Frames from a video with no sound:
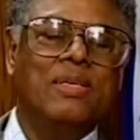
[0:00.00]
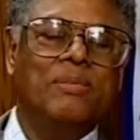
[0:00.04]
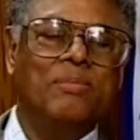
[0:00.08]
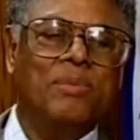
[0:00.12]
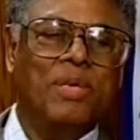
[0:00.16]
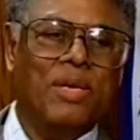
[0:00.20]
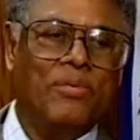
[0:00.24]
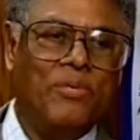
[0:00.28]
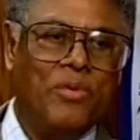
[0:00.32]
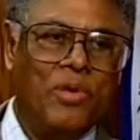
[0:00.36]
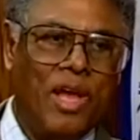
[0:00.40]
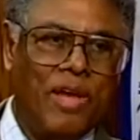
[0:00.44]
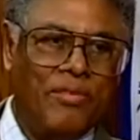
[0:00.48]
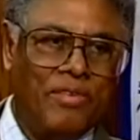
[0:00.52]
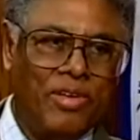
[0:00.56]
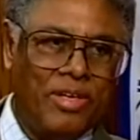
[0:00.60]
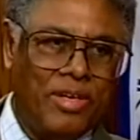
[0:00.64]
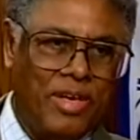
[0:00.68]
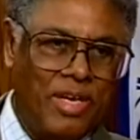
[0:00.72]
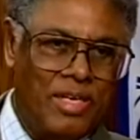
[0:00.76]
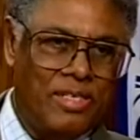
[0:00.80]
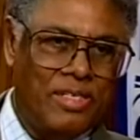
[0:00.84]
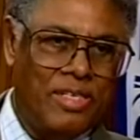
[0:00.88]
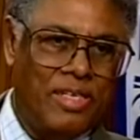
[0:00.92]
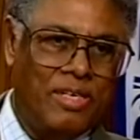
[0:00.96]
But if you have a
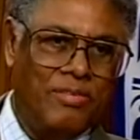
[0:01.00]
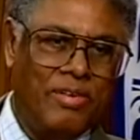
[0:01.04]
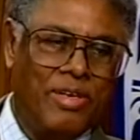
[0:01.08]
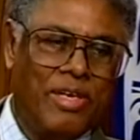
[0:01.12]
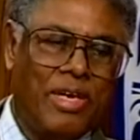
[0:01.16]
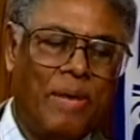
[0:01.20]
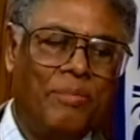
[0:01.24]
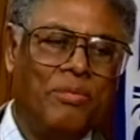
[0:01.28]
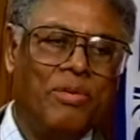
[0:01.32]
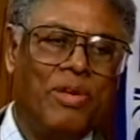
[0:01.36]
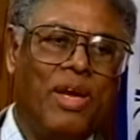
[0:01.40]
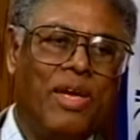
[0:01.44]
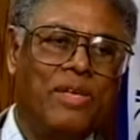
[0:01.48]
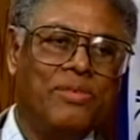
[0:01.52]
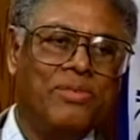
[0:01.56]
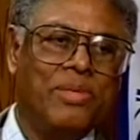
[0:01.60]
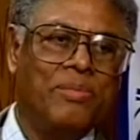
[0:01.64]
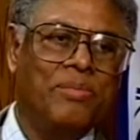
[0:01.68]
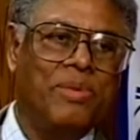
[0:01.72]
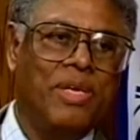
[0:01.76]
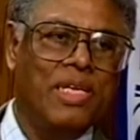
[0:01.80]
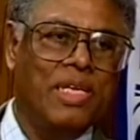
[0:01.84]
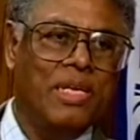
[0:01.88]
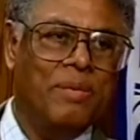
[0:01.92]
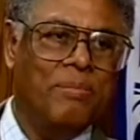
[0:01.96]
country of a couple of
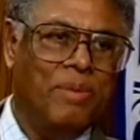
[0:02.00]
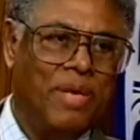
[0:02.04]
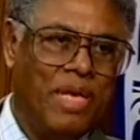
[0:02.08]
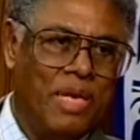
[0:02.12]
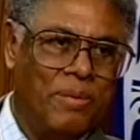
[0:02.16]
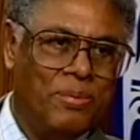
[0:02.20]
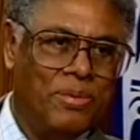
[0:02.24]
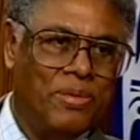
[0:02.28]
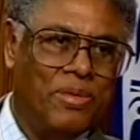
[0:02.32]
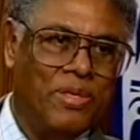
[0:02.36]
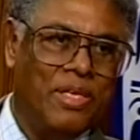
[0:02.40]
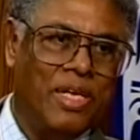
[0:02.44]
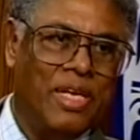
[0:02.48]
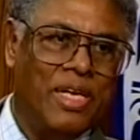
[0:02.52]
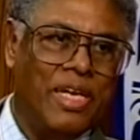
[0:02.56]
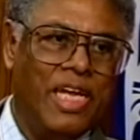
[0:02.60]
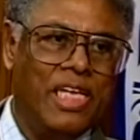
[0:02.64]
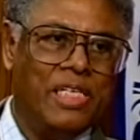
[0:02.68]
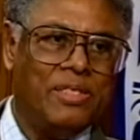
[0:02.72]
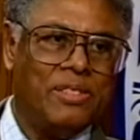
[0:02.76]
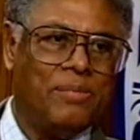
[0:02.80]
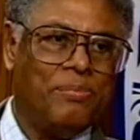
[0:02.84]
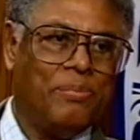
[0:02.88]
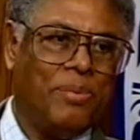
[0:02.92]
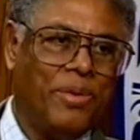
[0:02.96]
100 million people, and
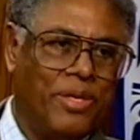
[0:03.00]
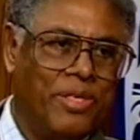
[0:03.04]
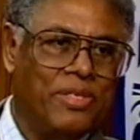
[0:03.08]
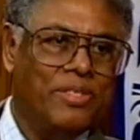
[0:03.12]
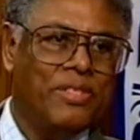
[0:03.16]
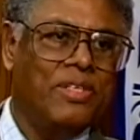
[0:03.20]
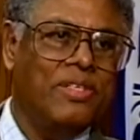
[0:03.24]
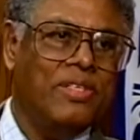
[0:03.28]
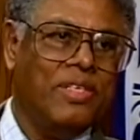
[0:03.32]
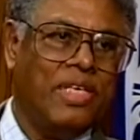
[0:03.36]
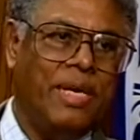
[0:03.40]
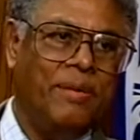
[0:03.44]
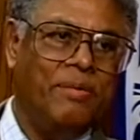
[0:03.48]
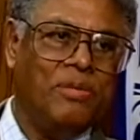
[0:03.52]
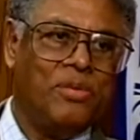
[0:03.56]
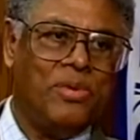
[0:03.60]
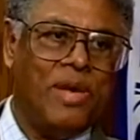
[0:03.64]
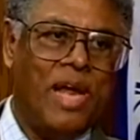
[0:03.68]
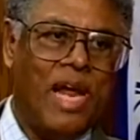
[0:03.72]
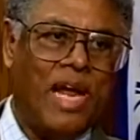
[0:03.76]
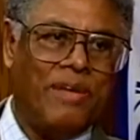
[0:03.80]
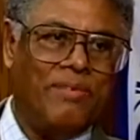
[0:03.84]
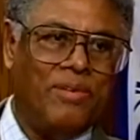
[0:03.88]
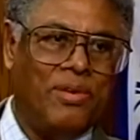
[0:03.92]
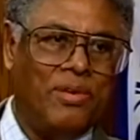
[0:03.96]
each person keeps
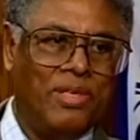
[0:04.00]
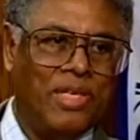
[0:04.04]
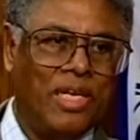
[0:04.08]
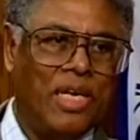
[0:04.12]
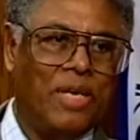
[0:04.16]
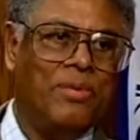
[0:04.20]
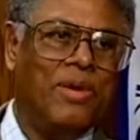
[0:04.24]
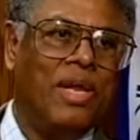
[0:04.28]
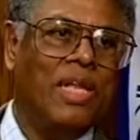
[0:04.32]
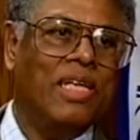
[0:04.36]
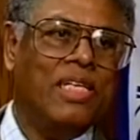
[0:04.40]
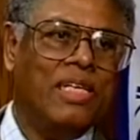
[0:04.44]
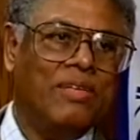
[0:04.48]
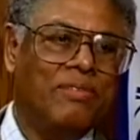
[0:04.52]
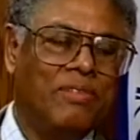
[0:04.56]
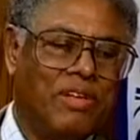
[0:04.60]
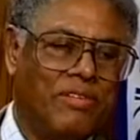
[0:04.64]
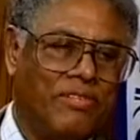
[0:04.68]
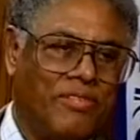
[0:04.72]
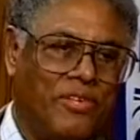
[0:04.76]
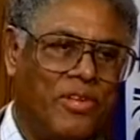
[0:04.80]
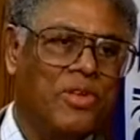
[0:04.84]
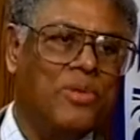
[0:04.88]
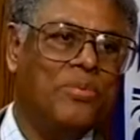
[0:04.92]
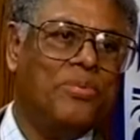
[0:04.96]
track of only a relatively
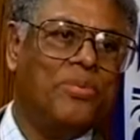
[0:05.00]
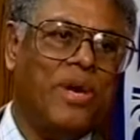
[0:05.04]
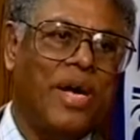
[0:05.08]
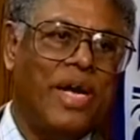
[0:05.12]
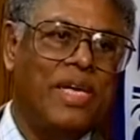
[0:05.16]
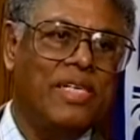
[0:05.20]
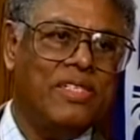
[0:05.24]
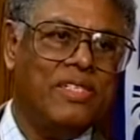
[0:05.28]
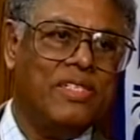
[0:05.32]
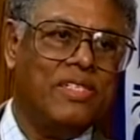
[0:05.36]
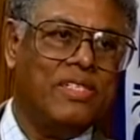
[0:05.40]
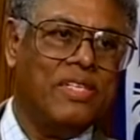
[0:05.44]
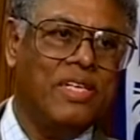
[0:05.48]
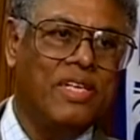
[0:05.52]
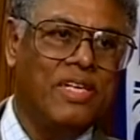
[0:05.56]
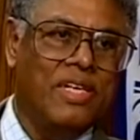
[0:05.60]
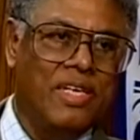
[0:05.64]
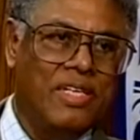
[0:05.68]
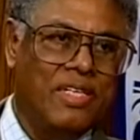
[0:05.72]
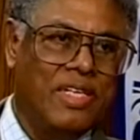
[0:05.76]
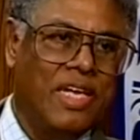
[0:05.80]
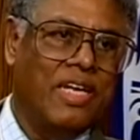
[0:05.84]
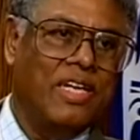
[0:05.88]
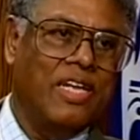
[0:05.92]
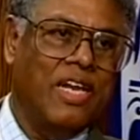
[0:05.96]
few prices
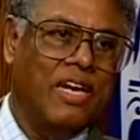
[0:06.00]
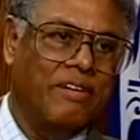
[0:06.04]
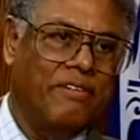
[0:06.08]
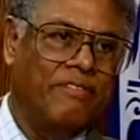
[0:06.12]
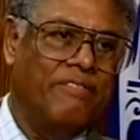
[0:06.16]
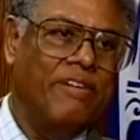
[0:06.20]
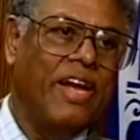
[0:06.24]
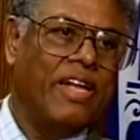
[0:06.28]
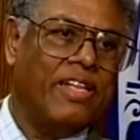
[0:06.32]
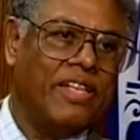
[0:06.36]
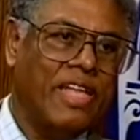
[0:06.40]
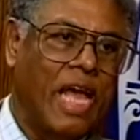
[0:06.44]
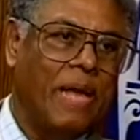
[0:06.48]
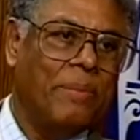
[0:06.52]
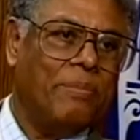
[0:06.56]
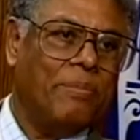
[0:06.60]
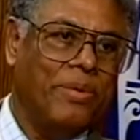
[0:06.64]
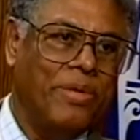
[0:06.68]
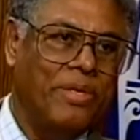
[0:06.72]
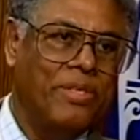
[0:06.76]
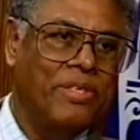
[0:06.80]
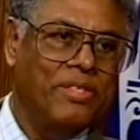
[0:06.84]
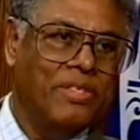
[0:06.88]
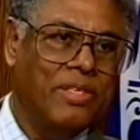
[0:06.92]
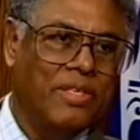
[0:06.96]
that affect that
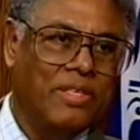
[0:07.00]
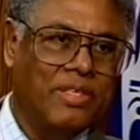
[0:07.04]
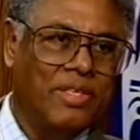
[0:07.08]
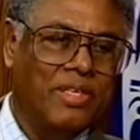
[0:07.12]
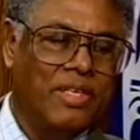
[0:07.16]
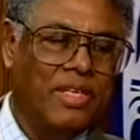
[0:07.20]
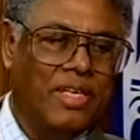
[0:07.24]
person,